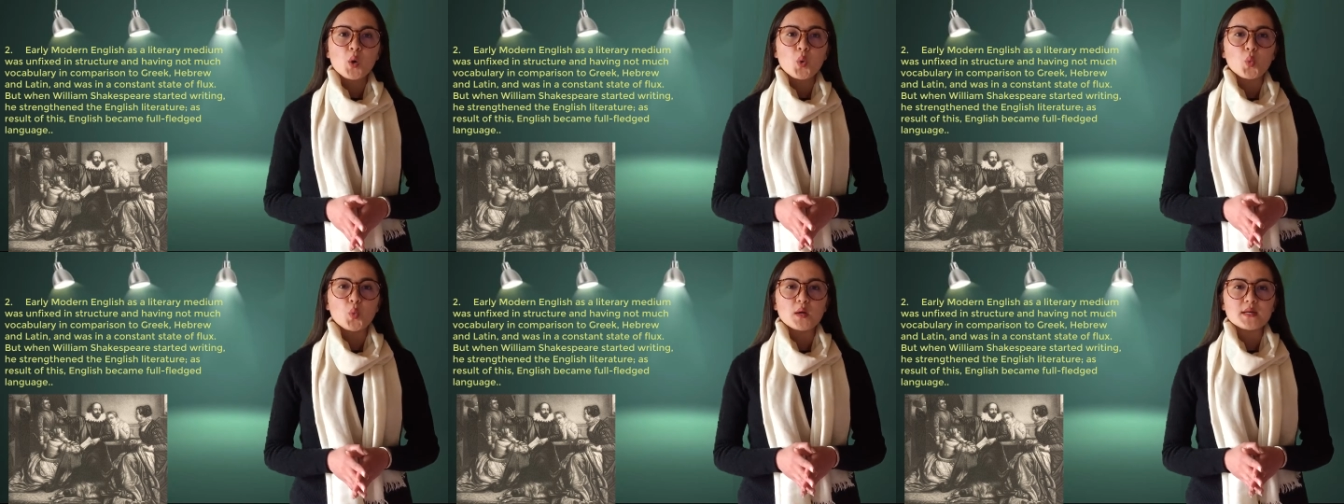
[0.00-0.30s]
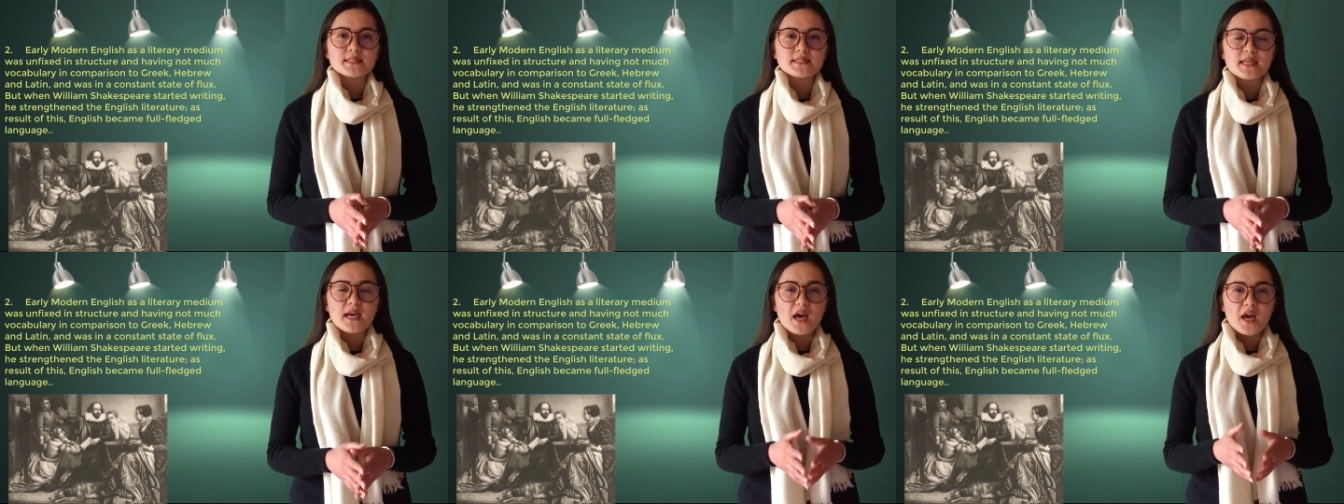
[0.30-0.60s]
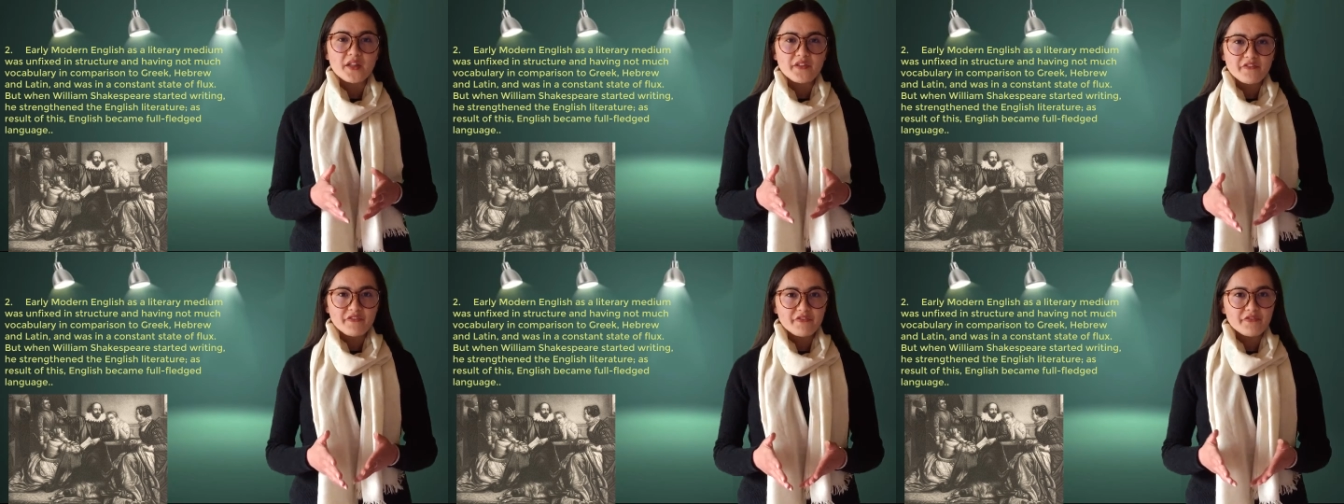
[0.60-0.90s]
was
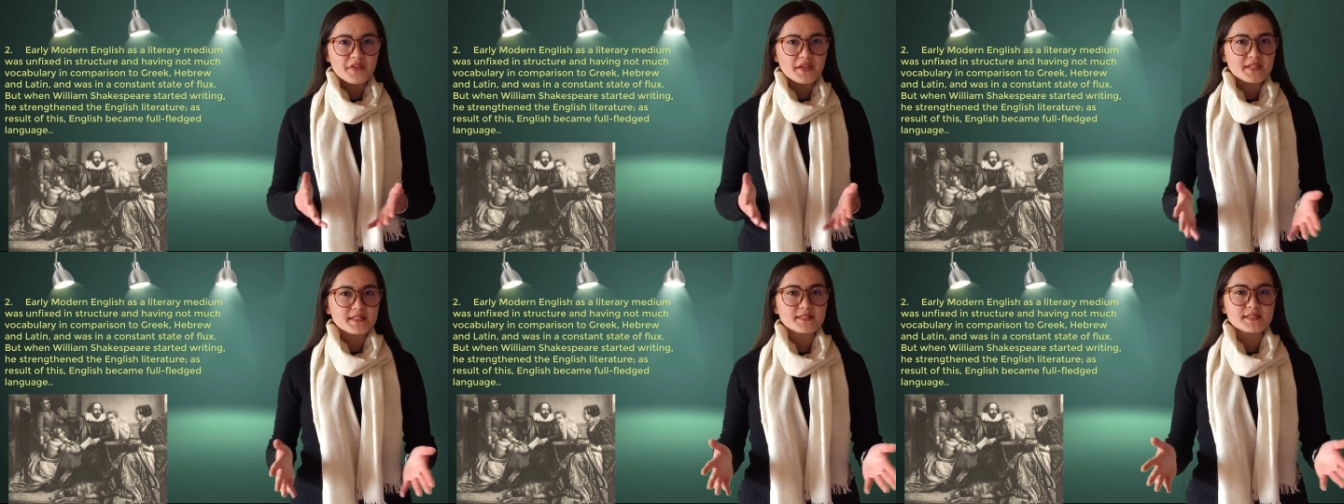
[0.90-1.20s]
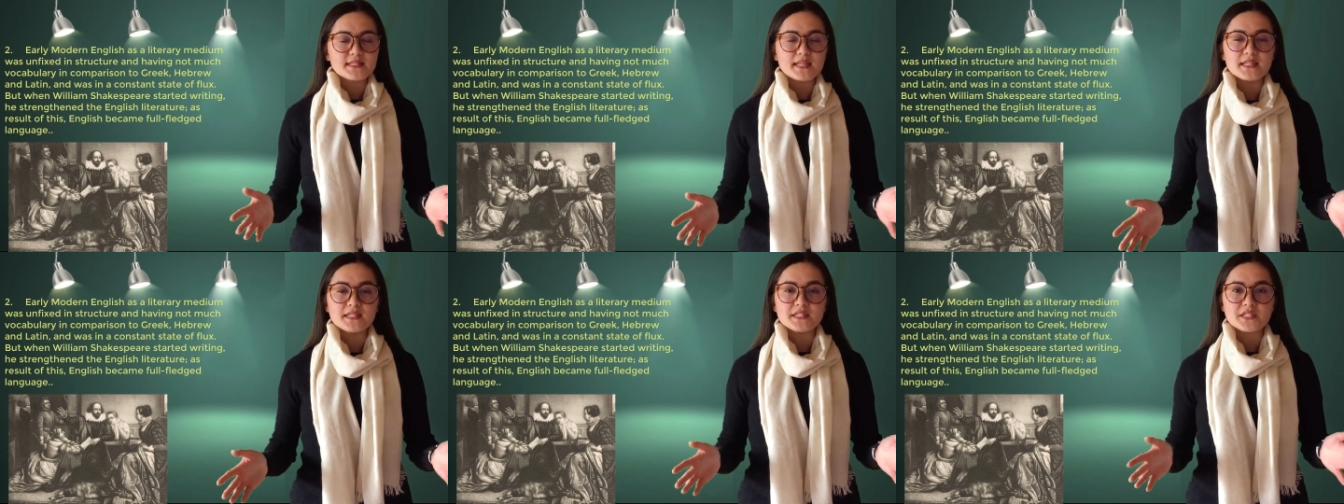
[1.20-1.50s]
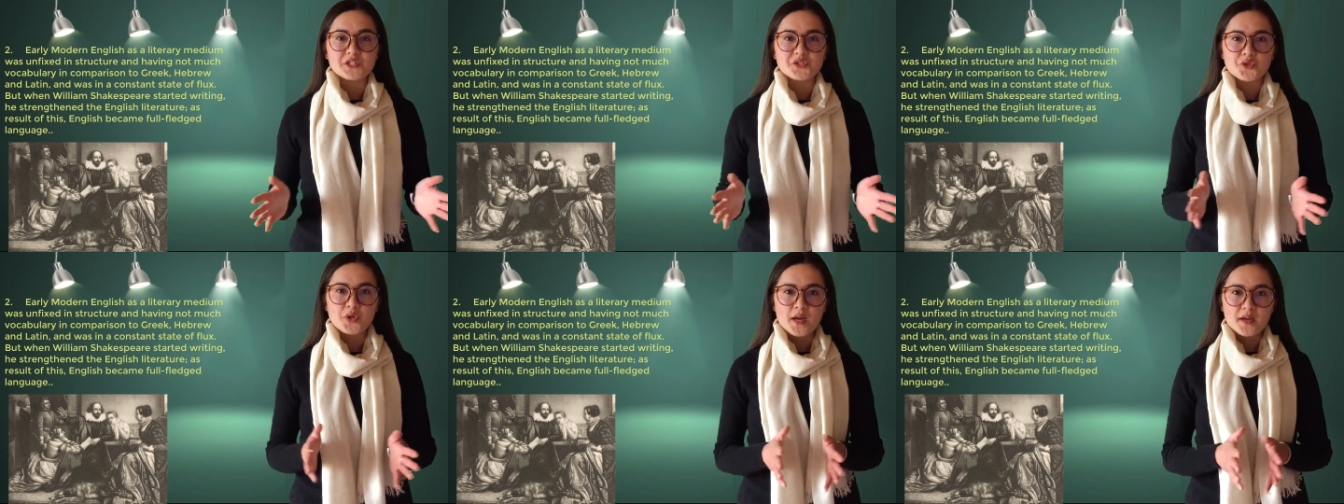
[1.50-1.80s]
unfixed in
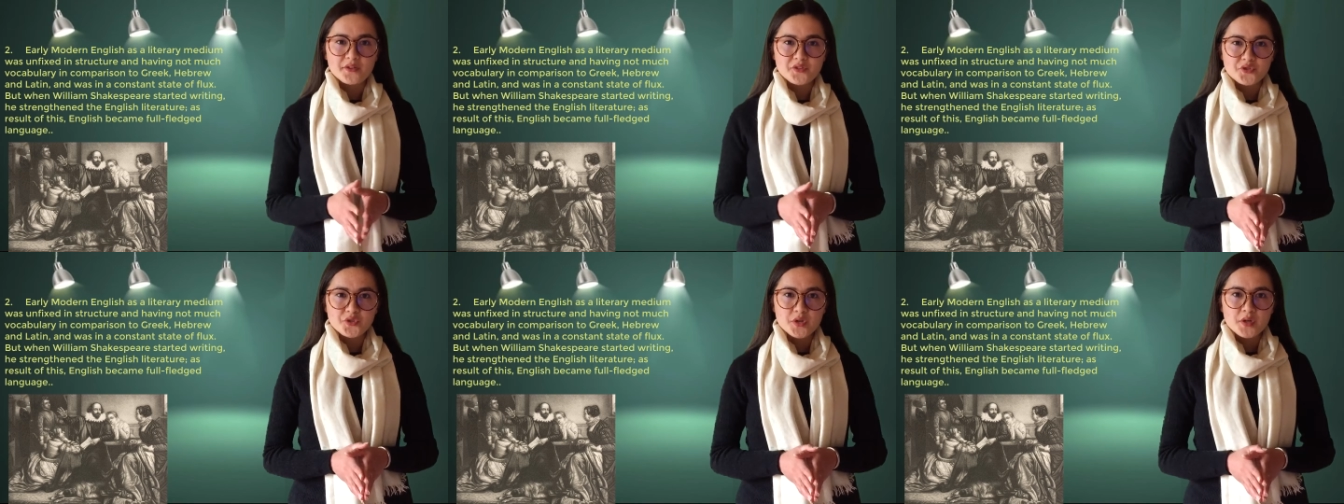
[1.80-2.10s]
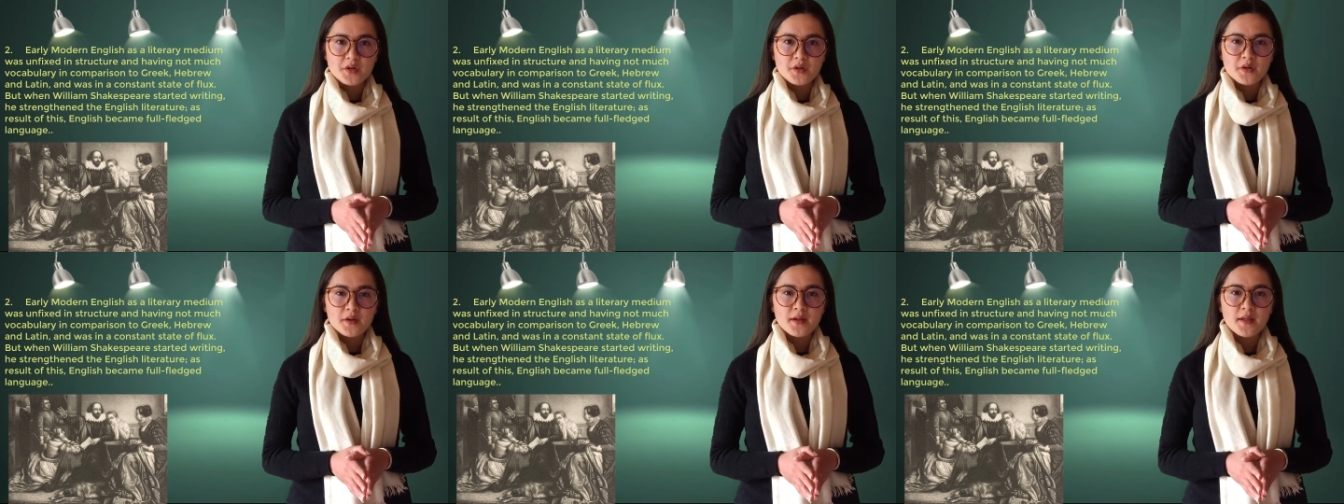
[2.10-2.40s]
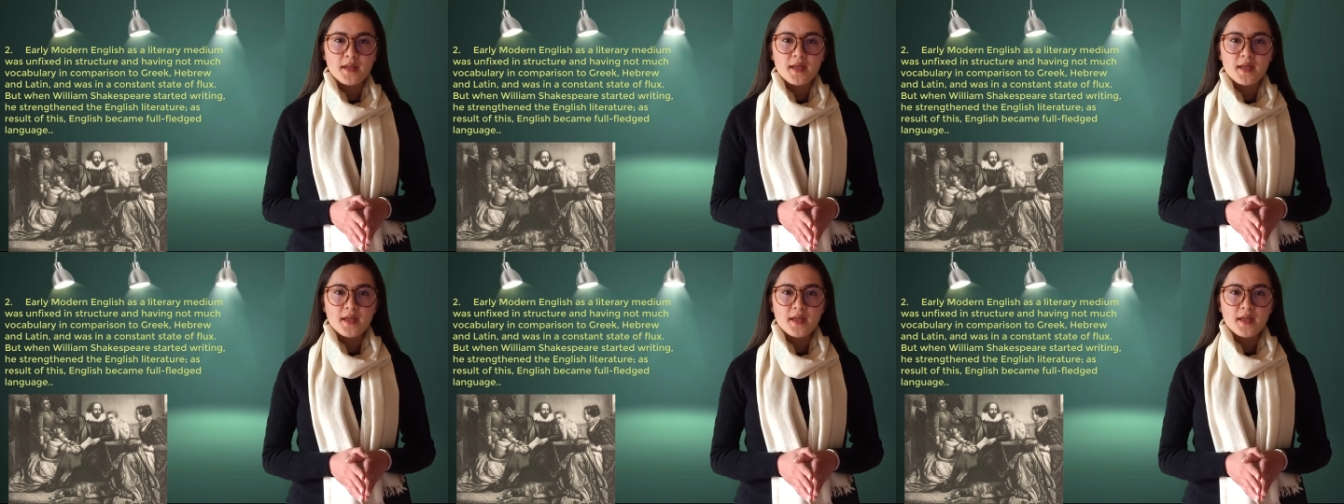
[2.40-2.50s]
structure